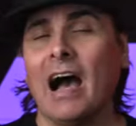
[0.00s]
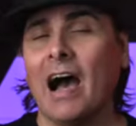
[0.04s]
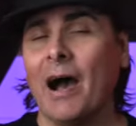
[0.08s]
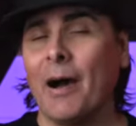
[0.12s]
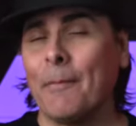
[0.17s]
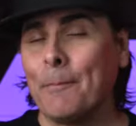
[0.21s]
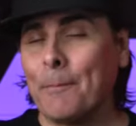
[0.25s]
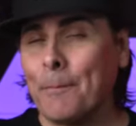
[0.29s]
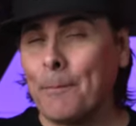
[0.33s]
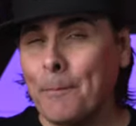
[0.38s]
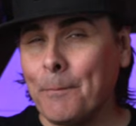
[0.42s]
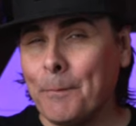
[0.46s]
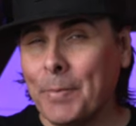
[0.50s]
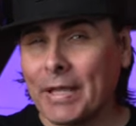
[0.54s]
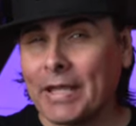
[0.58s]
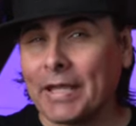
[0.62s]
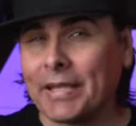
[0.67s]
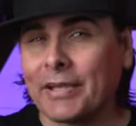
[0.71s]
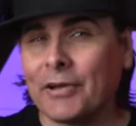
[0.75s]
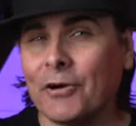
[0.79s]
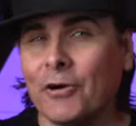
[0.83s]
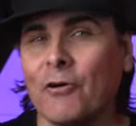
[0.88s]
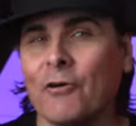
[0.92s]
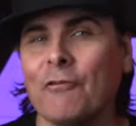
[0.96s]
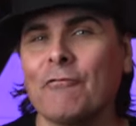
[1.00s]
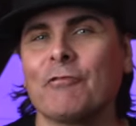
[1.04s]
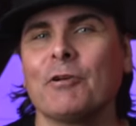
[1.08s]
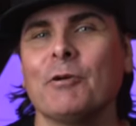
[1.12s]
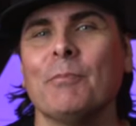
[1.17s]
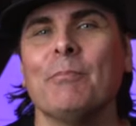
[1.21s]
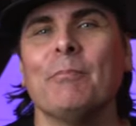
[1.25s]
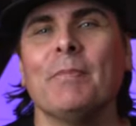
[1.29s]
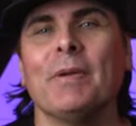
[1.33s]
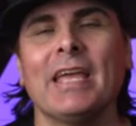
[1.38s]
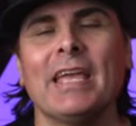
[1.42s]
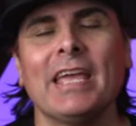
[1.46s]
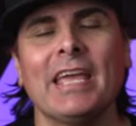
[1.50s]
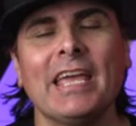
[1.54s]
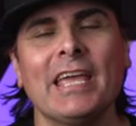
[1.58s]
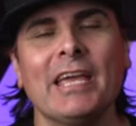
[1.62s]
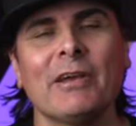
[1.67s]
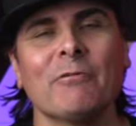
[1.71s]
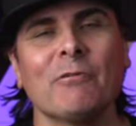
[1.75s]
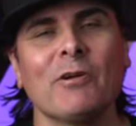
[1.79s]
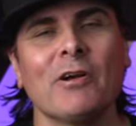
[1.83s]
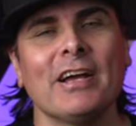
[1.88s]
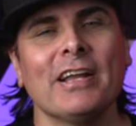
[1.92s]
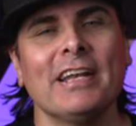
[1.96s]
A big call from me
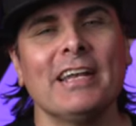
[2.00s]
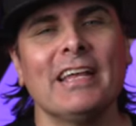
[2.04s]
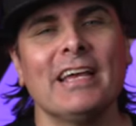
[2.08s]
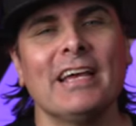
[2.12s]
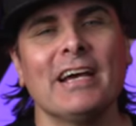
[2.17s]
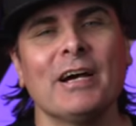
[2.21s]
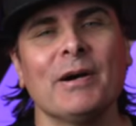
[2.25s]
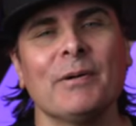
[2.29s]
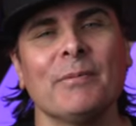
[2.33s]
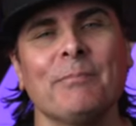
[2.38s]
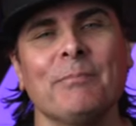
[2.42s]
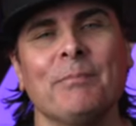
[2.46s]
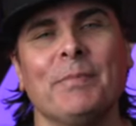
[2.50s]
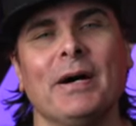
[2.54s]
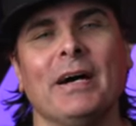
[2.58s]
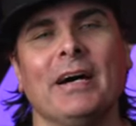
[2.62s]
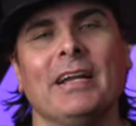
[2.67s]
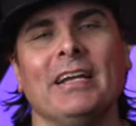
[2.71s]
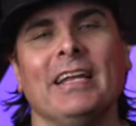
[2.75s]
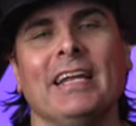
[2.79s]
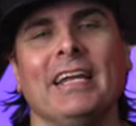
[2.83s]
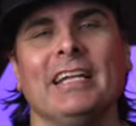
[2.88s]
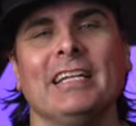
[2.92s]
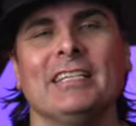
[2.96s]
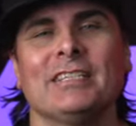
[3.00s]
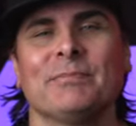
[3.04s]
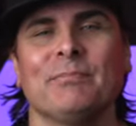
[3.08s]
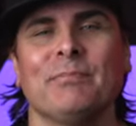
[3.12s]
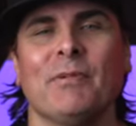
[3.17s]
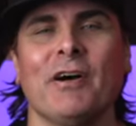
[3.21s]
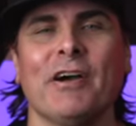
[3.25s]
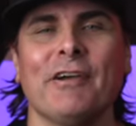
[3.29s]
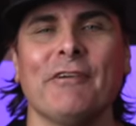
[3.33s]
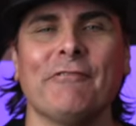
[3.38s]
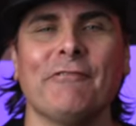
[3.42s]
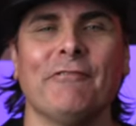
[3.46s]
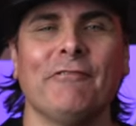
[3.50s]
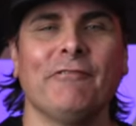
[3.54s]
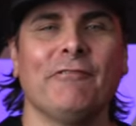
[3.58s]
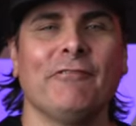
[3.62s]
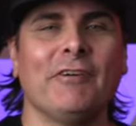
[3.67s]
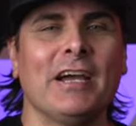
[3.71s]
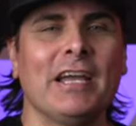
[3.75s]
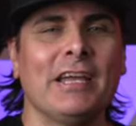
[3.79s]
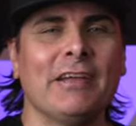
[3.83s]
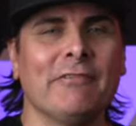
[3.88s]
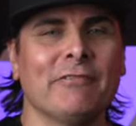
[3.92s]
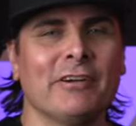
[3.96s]
here right now, but it's my
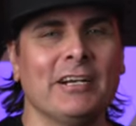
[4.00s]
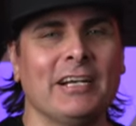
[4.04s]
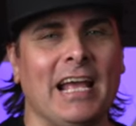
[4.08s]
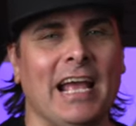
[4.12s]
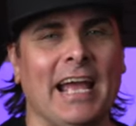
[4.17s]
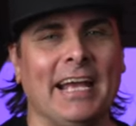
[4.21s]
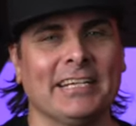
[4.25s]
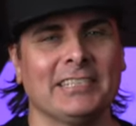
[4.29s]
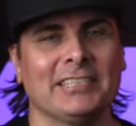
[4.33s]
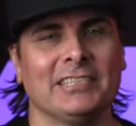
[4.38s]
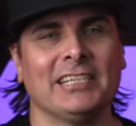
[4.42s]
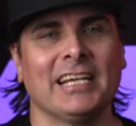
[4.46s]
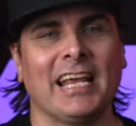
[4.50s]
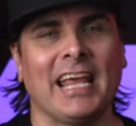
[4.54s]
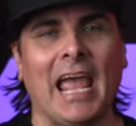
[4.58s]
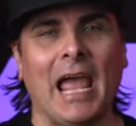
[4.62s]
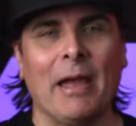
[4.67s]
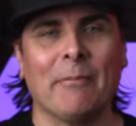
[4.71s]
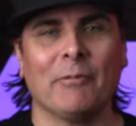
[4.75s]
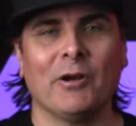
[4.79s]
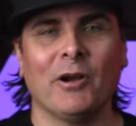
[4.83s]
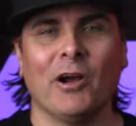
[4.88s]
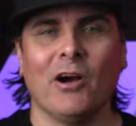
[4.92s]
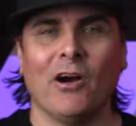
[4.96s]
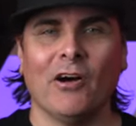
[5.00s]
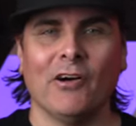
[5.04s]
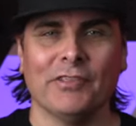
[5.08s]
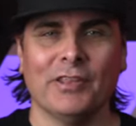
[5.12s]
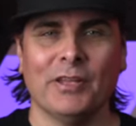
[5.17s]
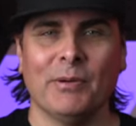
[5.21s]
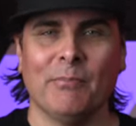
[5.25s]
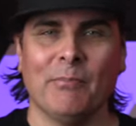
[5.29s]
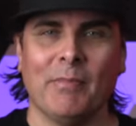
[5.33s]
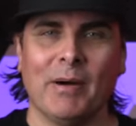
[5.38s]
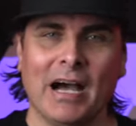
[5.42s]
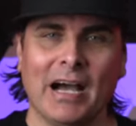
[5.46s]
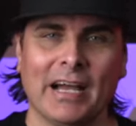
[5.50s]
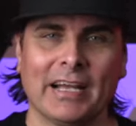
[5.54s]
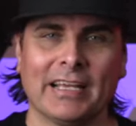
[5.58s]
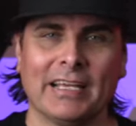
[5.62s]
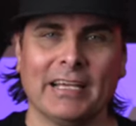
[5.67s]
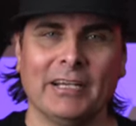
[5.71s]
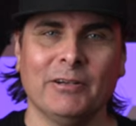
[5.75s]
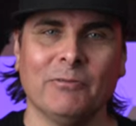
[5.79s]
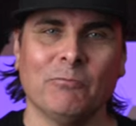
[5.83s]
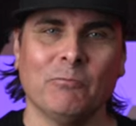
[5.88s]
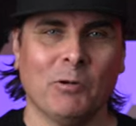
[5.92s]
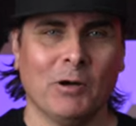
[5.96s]
favorite action camera on the
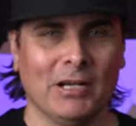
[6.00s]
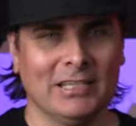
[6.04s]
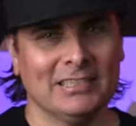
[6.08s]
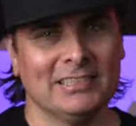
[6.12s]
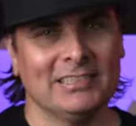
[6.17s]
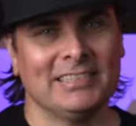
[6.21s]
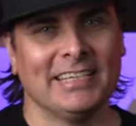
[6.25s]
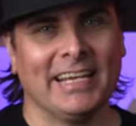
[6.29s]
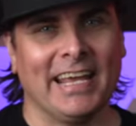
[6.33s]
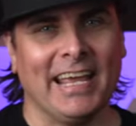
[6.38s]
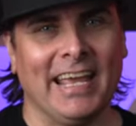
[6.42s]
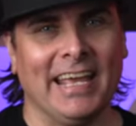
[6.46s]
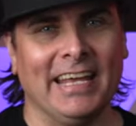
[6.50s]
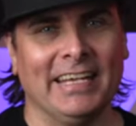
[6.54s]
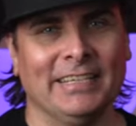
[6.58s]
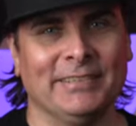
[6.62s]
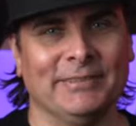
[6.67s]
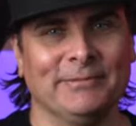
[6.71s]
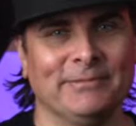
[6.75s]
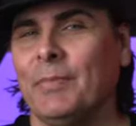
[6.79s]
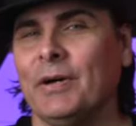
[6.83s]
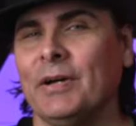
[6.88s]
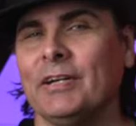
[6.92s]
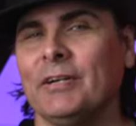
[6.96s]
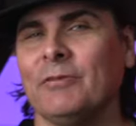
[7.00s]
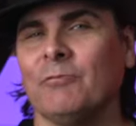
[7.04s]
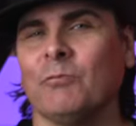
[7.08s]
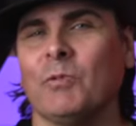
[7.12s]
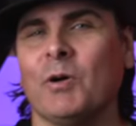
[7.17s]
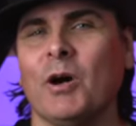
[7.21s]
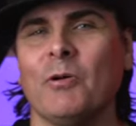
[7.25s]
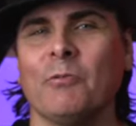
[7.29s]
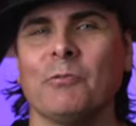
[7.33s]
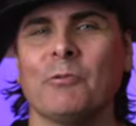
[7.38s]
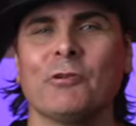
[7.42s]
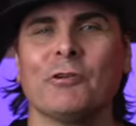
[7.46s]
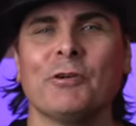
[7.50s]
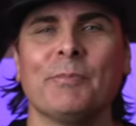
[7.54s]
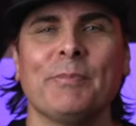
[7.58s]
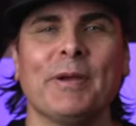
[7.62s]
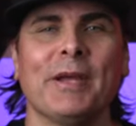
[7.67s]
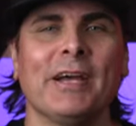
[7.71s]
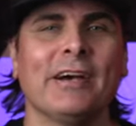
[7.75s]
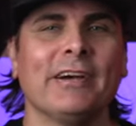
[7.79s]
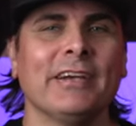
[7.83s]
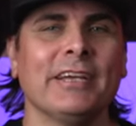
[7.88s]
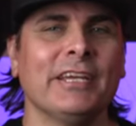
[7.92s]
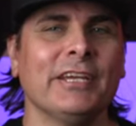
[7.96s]
market once again. But what we're
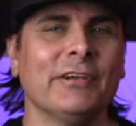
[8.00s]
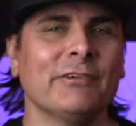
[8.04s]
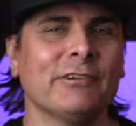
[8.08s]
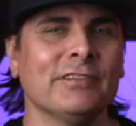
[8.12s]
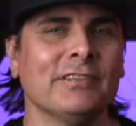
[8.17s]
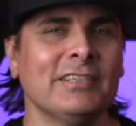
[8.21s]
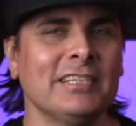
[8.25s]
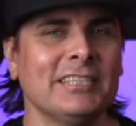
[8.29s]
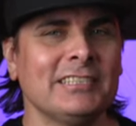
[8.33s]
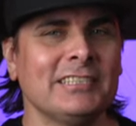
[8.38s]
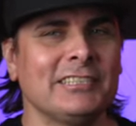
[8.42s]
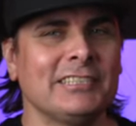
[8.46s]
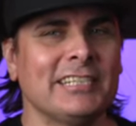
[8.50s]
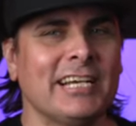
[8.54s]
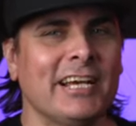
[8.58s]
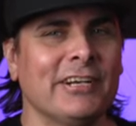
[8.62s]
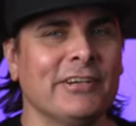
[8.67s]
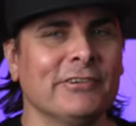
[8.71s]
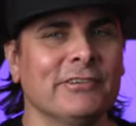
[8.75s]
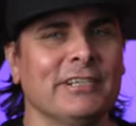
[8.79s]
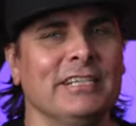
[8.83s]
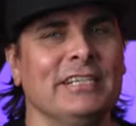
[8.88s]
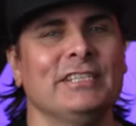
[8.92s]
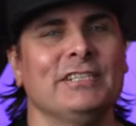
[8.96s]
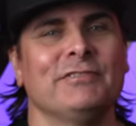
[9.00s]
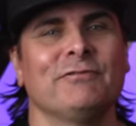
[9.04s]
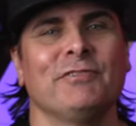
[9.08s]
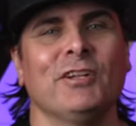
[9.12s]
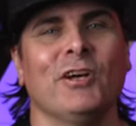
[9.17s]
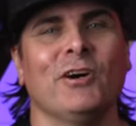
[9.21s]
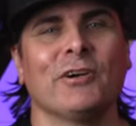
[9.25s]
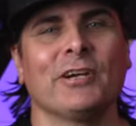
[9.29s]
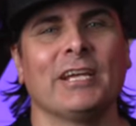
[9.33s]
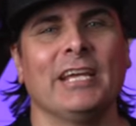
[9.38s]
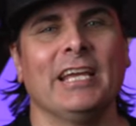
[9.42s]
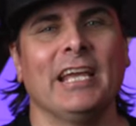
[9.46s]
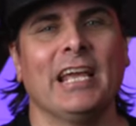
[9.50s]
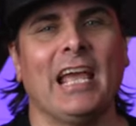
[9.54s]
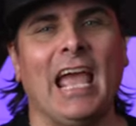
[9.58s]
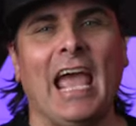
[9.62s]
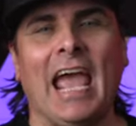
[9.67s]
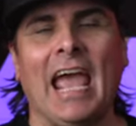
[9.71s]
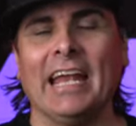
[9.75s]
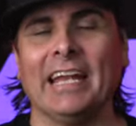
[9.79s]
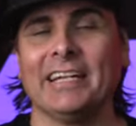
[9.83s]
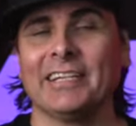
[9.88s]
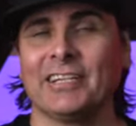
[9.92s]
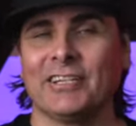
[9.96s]
about here on this channel is vlogging
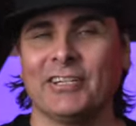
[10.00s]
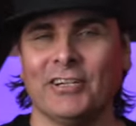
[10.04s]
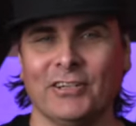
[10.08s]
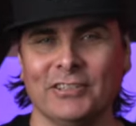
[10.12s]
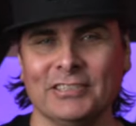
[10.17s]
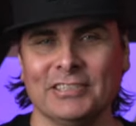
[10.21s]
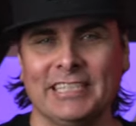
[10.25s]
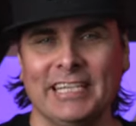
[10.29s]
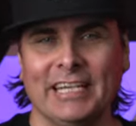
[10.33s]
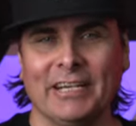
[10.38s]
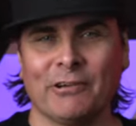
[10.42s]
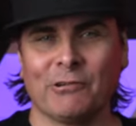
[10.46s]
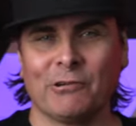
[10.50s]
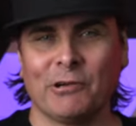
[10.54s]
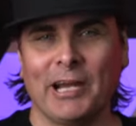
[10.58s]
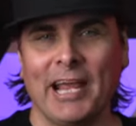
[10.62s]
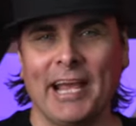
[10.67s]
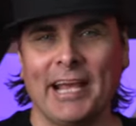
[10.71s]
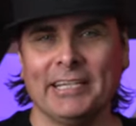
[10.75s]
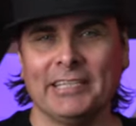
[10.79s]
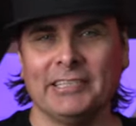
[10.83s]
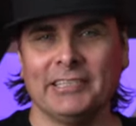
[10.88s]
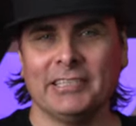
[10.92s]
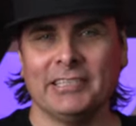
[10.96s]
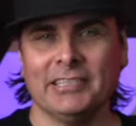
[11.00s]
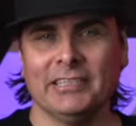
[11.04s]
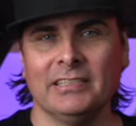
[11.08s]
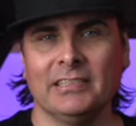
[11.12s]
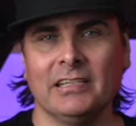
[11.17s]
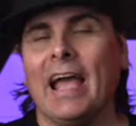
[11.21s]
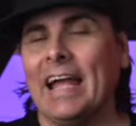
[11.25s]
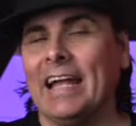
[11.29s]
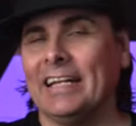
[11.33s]
and content creation.